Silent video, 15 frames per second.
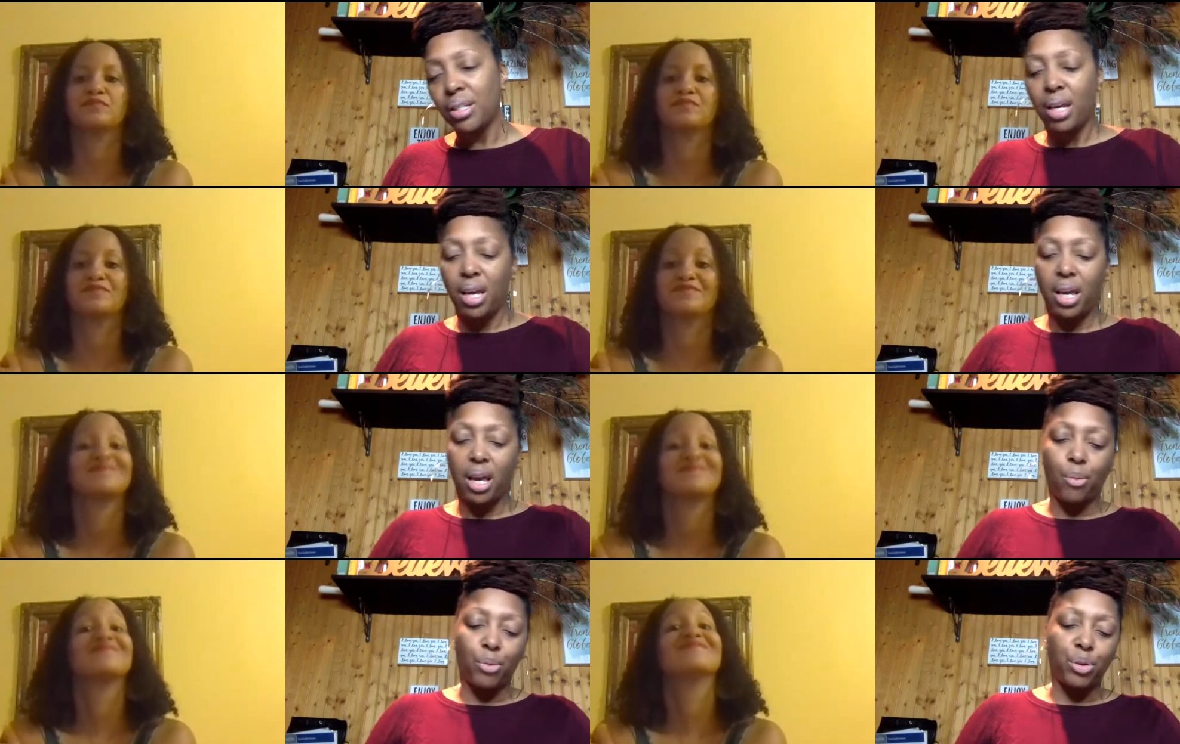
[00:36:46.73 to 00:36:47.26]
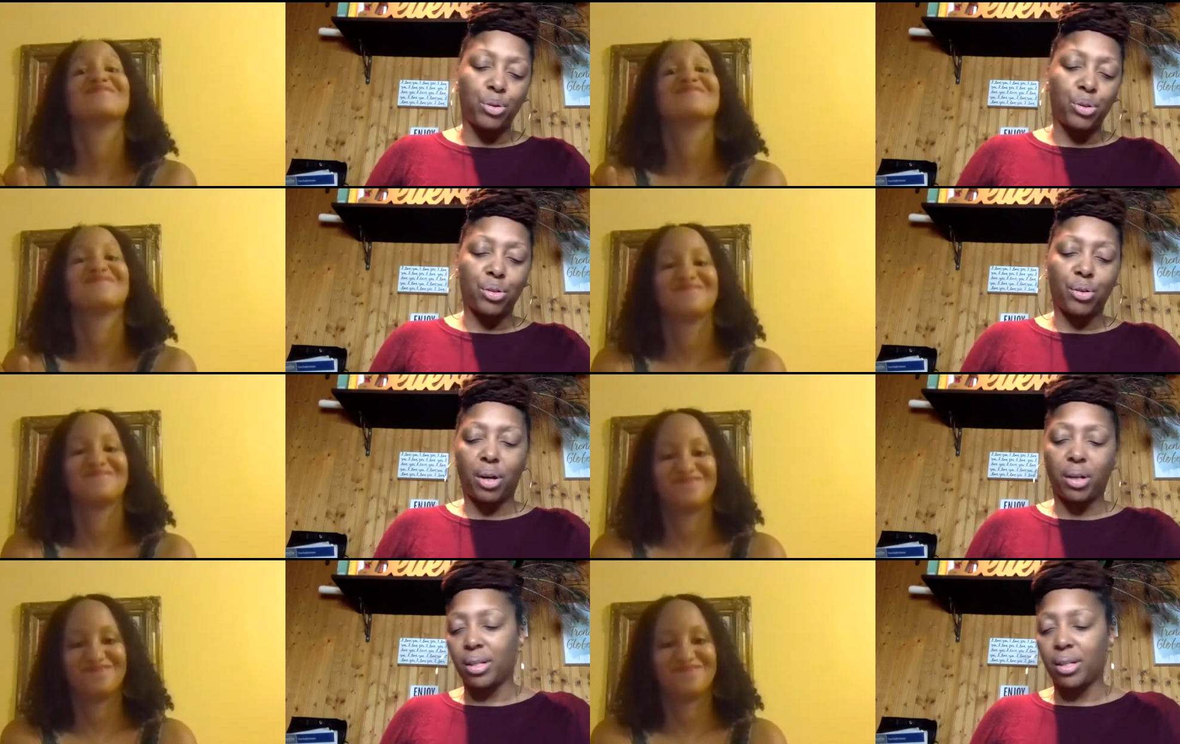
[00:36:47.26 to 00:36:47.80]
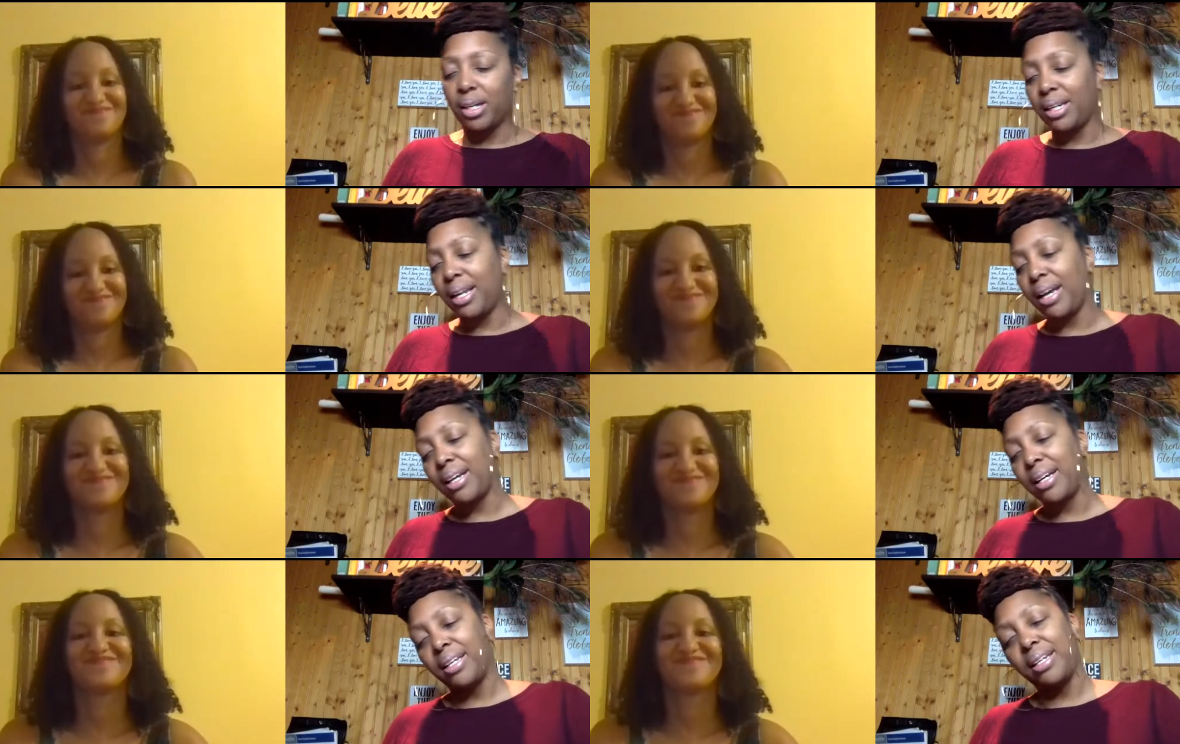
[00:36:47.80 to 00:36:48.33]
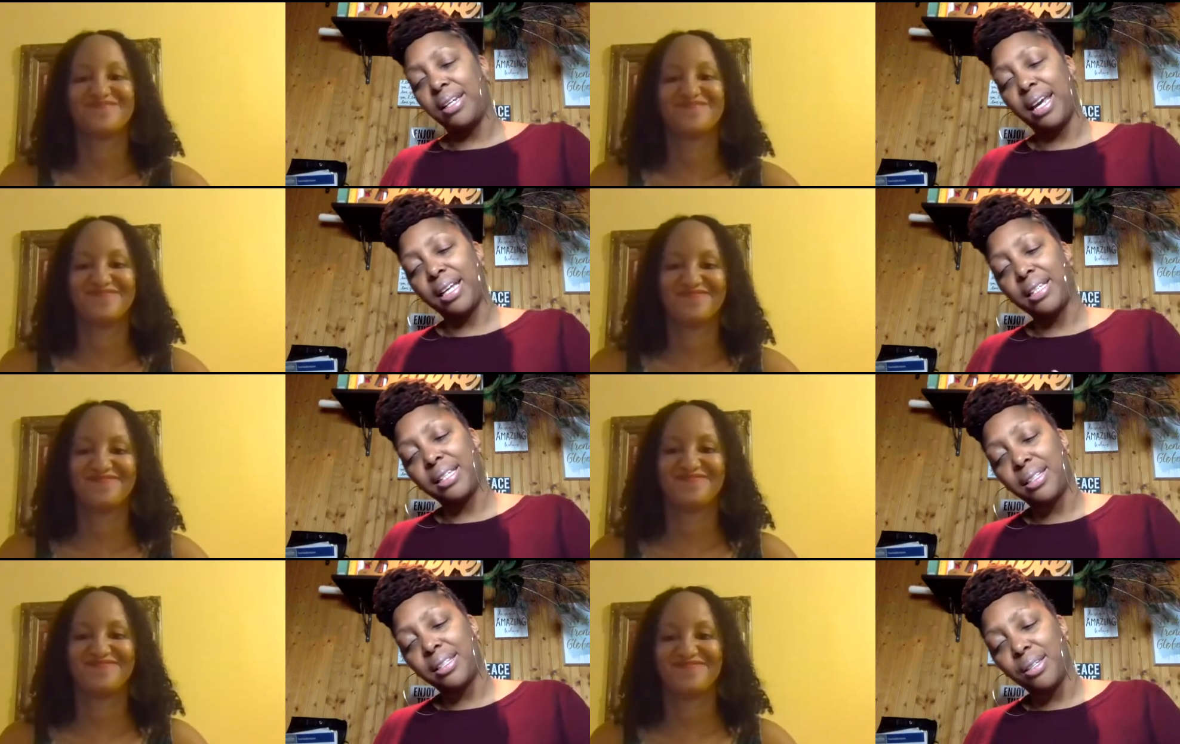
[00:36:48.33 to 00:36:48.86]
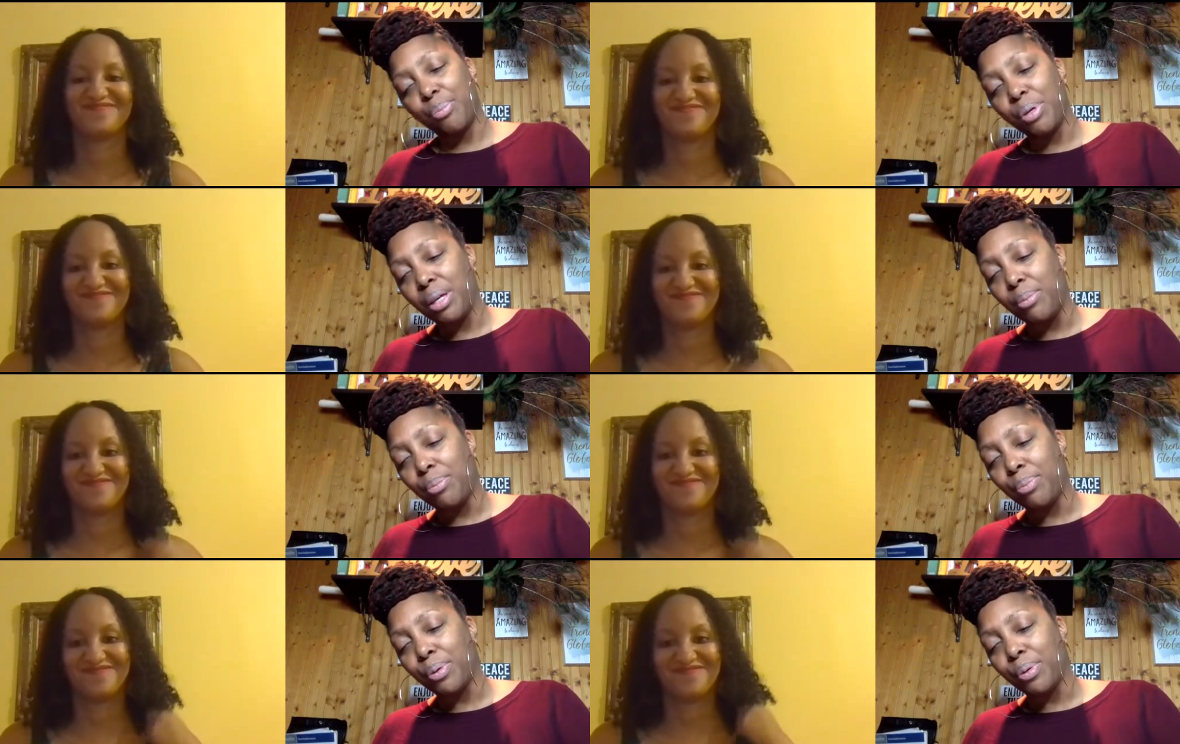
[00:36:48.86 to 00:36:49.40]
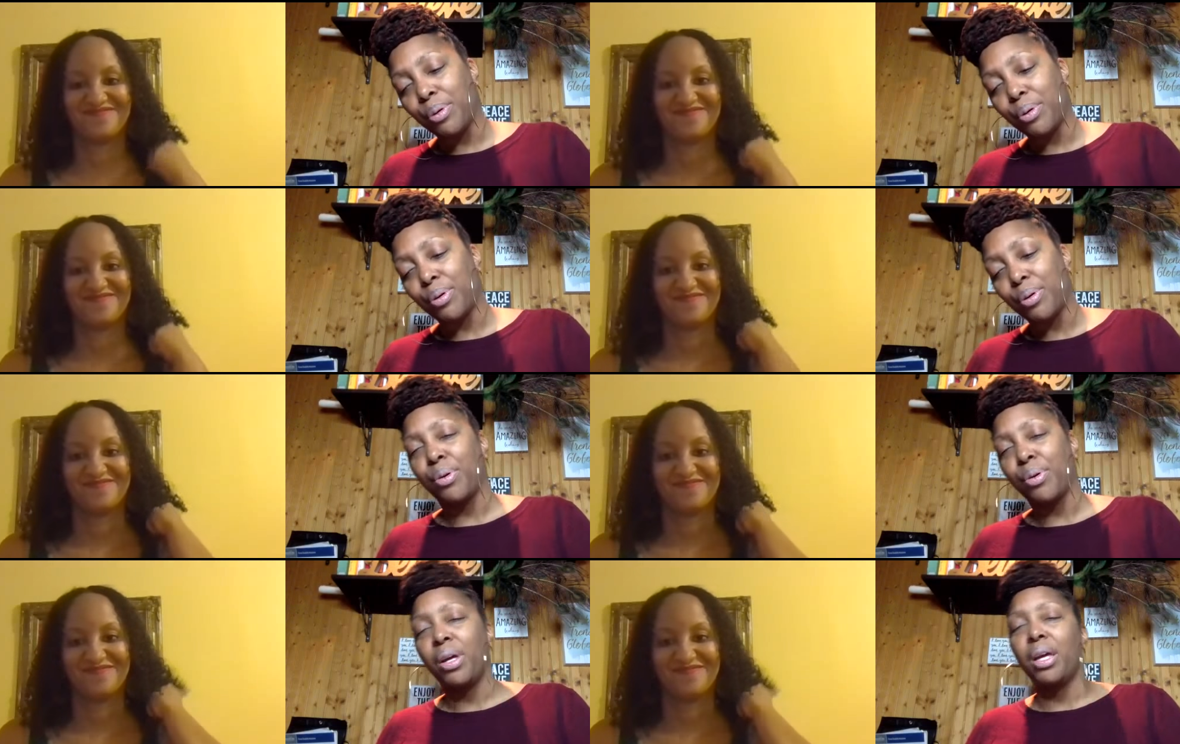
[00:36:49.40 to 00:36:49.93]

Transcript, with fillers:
Speaker 1: and when you start looking at connecting to people